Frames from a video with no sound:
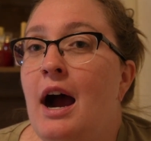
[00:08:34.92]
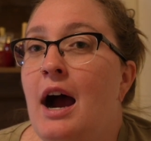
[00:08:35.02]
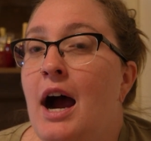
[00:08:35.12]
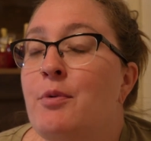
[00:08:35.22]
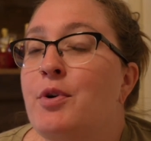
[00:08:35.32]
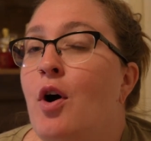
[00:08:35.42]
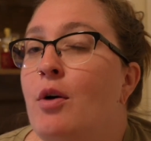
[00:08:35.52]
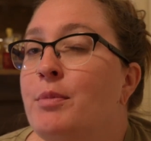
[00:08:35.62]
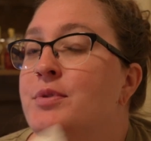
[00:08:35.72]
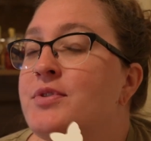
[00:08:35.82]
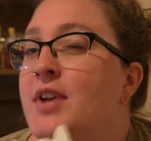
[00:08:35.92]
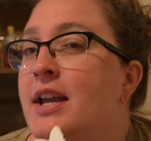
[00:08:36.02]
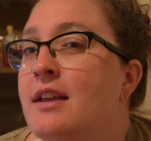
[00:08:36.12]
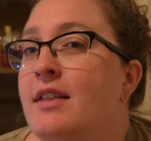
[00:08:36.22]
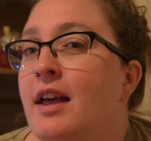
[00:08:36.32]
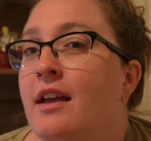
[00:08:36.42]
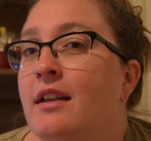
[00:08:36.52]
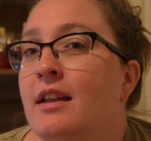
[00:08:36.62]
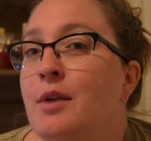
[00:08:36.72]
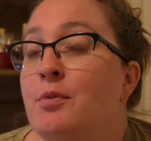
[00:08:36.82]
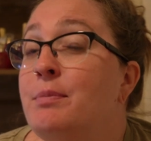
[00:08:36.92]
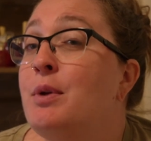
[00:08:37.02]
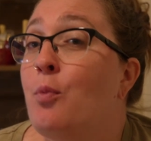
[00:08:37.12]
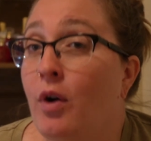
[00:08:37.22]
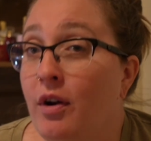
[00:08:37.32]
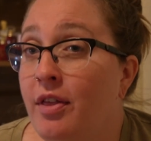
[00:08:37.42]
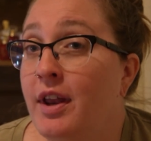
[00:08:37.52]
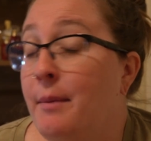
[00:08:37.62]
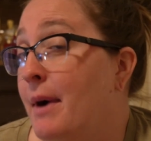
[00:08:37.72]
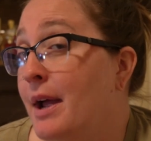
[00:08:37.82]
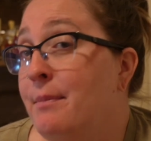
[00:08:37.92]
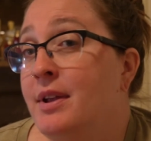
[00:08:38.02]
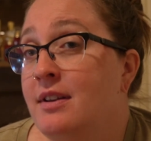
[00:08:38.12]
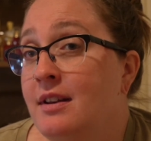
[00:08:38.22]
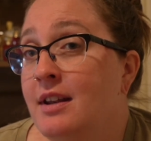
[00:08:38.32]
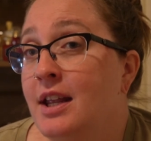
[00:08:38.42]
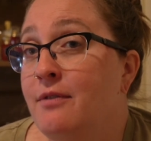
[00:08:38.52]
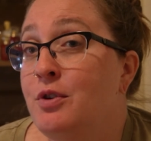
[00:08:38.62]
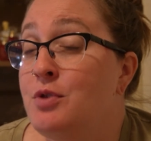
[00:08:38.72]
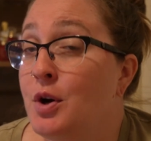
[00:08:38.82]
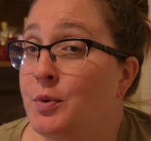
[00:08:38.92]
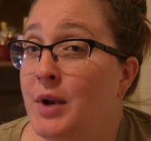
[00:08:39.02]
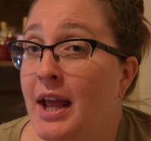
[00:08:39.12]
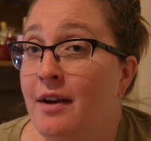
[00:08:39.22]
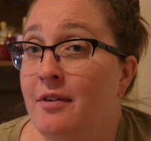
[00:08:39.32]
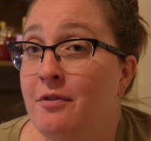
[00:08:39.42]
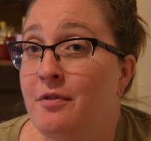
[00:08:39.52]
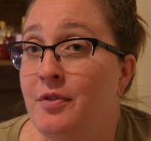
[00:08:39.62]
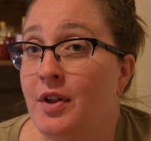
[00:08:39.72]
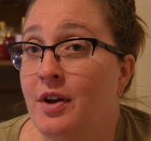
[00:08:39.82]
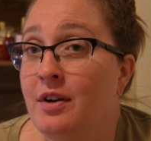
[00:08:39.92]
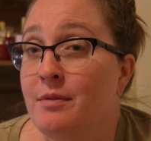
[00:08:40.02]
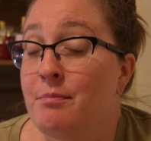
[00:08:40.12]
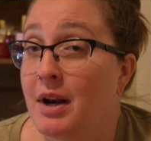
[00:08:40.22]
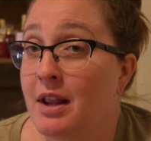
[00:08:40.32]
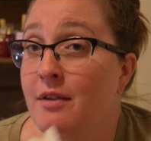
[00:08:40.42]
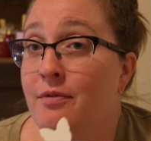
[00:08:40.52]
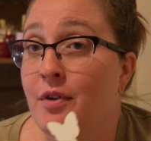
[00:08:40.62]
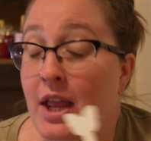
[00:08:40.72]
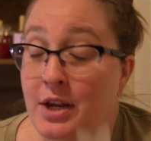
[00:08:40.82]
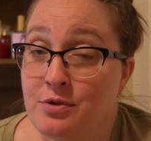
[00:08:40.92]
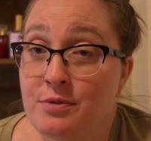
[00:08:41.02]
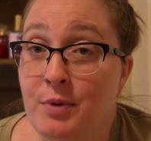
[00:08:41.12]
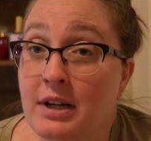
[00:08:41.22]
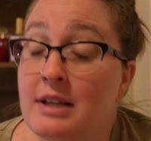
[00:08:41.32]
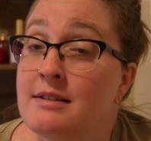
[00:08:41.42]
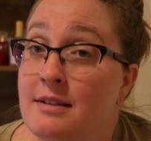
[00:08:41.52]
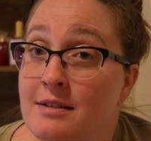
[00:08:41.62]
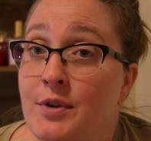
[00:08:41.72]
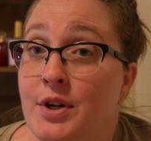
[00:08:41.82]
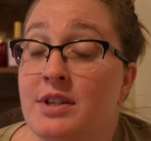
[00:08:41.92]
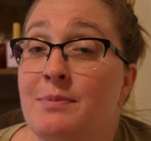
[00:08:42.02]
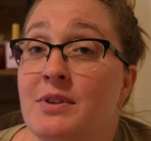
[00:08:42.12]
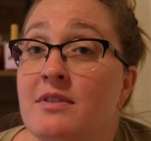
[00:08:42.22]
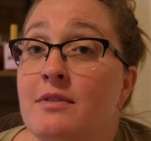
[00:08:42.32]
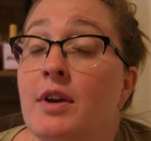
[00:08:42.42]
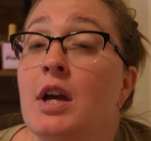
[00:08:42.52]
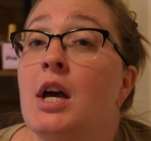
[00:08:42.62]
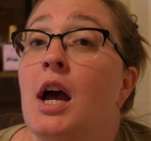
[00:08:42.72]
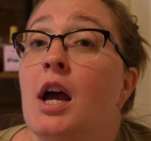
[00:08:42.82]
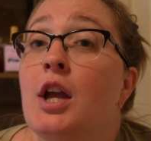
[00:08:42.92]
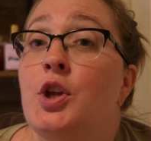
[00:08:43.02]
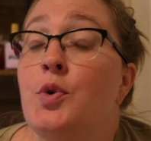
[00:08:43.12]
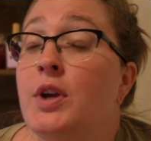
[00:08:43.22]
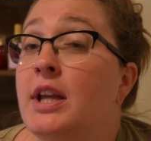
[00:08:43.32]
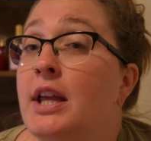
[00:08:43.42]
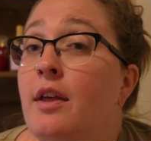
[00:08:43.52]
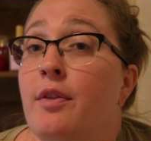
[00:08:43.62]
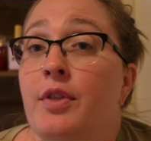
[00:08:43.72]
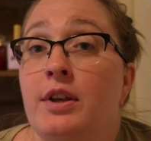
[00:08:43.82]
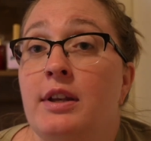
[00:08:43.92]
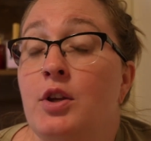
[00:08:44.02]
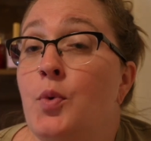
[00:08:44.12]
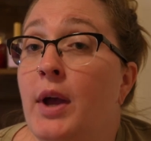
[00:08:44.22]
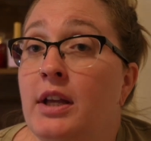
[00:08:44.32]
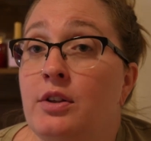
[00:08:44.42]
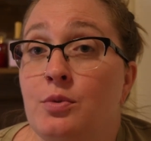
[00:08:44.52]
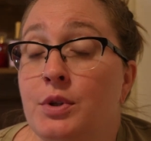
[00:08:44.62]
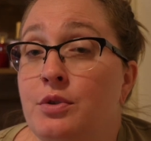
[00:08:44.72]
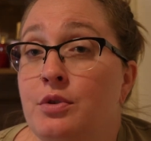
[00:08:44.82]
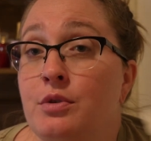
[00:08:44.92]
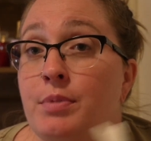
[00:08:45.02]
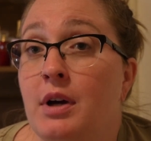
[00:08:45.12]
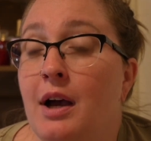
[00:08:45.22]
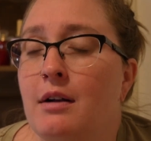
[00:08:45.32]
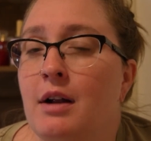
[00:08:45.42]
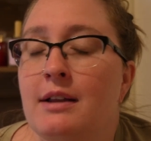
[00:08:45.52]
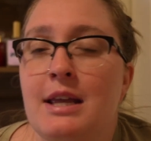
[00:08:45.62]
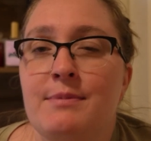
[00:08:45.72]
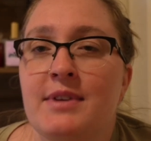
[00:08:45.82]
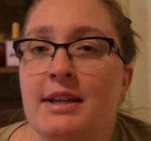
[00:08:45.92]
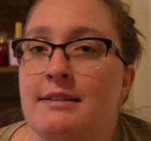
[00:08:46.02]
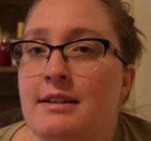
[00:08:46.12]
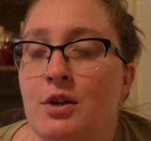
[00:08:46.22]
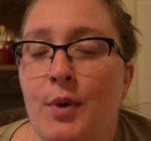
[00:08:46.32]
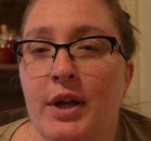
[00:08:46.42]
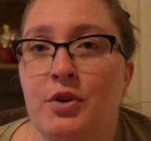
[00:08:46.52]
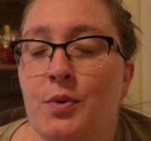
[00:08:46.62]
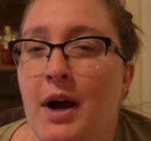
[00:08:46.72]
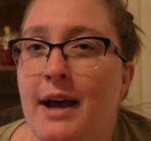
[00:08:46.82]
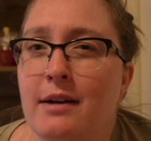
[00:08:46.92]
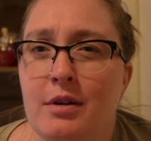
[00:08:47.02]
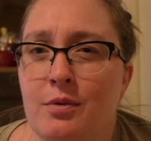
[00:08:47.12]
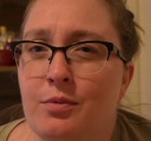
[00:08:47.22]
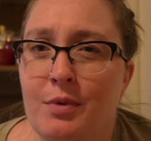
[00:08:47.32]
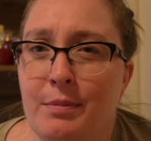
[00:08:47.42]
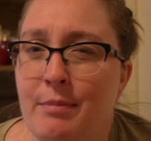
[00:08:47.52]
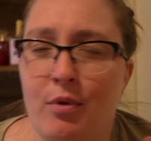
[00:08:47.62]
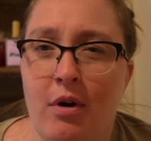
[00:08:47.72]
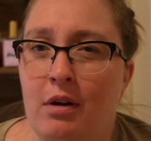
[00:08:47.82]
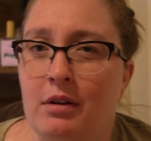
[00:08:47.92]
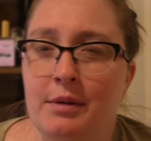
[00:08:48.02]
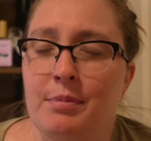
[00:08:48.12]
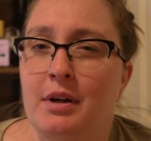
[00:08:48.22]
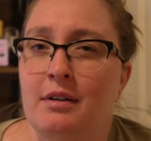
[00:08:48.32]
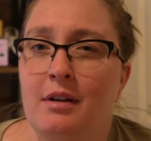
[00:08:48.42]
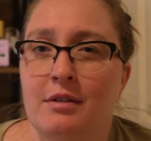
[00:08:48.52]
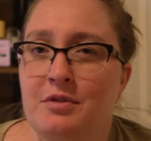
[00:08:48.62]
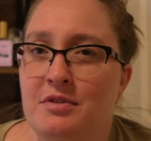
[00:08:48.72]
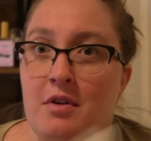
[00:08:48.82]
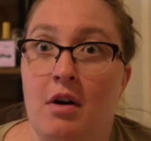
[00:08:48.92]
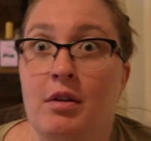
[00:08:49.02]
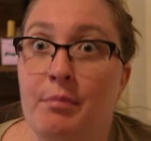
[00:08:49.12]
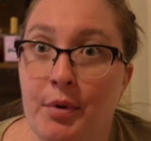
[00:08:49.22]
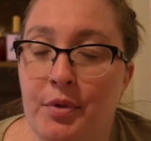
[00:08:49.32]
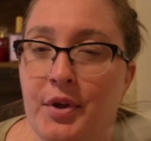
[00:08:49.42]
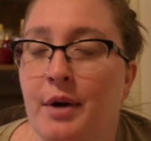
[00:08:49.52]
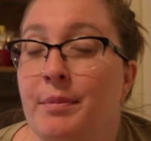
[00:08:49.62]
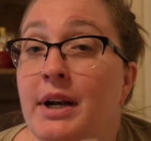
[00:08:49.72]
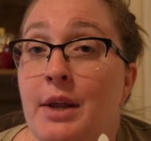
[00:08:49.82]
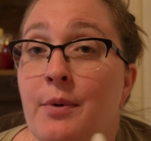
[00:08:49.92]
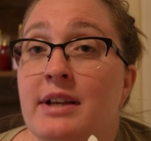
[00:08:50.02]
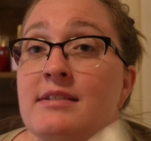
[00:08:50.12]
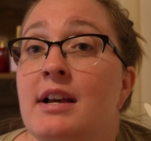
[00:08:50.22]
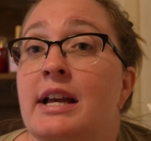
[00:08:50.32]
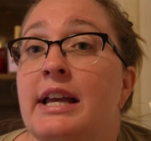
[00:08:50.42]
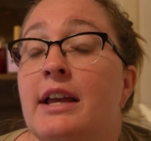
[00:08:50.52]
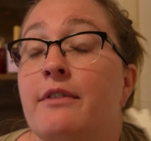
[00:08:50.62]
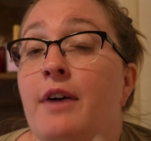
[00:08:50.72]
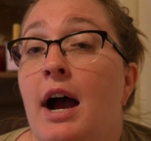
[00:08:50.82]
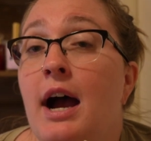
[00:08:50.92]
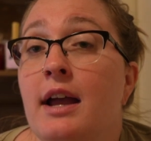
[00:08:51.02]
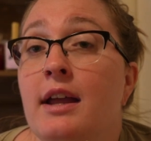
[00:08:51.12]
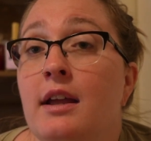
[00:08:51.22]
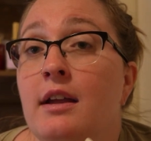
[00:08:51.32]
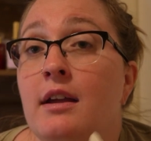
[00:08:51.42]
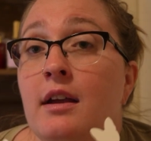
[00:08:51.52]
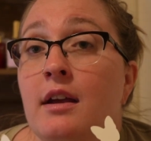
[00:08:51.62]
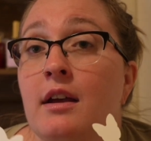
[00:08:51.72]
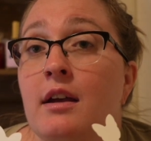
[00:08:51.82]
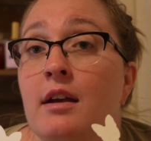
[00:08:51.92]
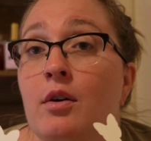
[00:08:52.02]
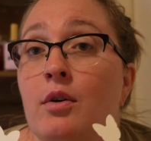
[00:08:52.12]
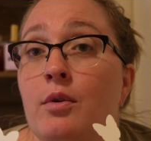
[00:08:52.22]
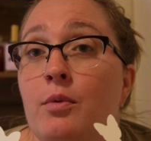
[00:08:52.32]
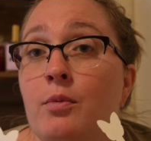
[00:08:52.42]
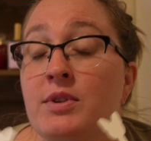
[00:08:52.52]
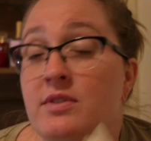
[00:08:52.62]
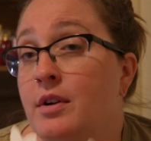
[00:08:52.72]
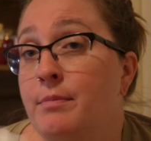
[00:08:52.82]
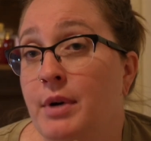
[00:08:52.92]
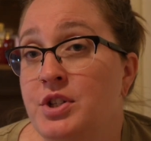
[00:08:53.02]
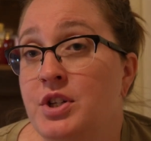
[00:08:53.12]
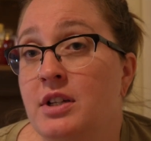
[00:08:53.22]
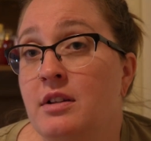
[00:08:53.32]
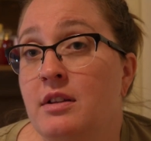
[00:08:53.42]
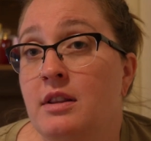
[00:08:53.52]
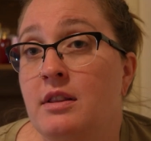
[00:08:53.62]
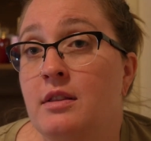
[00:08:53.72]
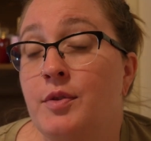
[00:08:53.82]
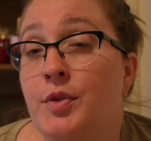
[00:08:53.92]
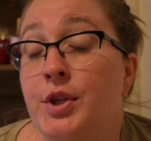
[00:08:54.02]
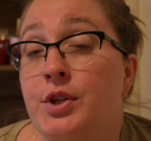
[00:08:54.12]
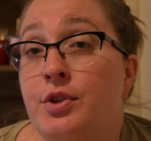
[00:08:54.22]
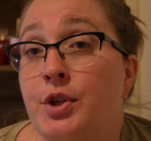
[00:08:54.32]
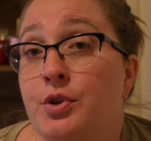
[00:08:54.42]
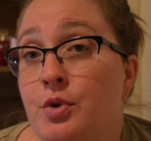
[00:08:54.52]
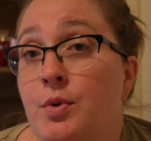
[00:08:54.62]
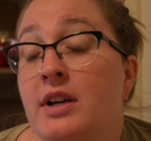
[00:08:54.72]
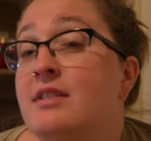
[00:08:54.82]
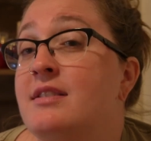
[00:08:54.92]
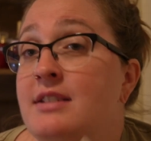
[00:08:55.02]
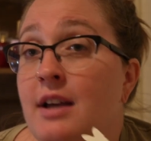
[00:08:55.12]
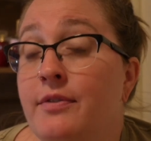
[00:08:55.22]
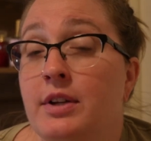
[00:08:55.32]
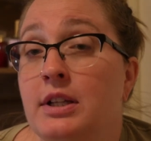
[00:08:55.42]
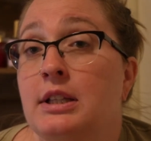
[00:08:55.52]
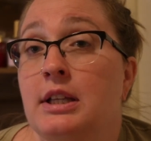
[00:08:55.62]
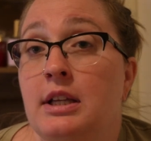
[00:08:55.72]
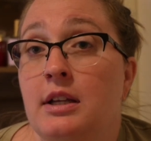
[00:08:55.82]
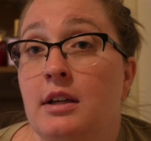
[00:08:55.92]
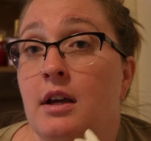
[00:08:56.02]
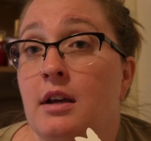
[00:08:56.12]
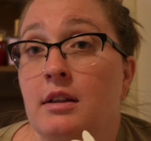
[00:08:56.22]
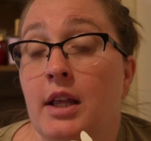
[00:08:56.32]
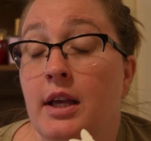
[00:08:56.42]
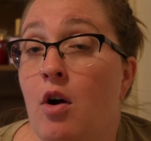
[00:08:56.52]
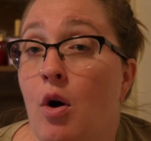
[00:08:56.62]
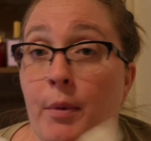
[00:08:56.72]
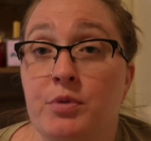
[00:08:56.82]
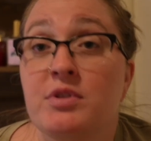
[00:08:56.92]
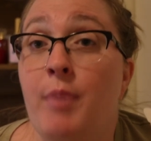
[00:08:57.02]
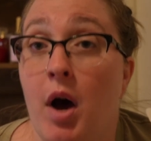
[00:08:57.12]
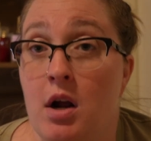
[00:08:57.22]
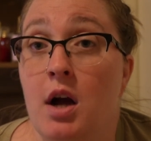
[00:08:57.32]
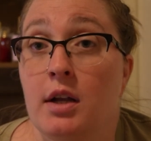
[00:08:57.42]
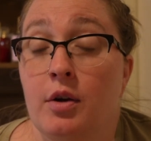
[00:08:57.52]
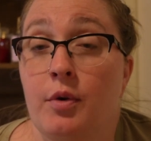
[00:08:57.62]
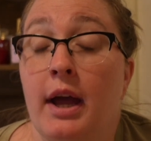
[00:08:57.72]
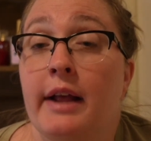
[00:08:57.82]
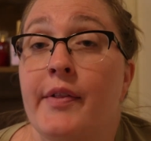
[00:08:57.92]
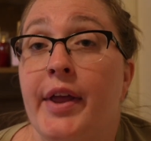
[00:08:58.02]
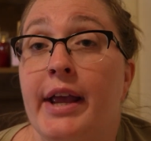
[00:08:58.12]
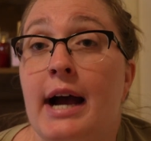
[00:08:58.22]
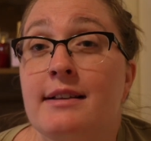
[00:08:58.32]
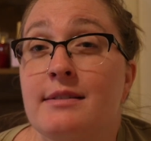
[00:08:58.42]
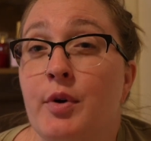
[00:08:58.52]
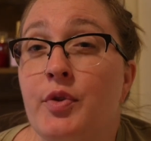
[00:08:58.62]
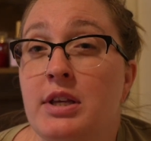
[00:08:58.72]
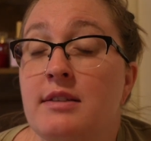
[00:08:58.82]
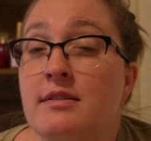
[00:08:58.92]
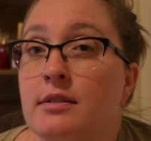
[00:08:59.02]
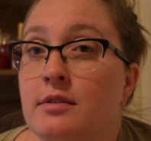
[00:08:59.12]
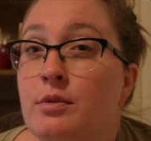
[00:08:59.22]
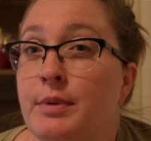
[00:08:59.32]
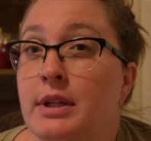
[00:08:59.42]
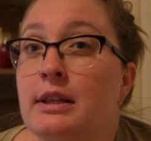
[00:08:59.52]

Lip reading: I would almost say that it would be worth it, in my opinion, if you don't have the money for the angel's bread, because it is very expensive. You could get the Dupe. I keep saying Dupe. I don't know what people call it, but I'll just call it both here. But anyways, if I was on a budget, the Dupe is definitely like almost spot on, okay? Like I smell the yeast a little bit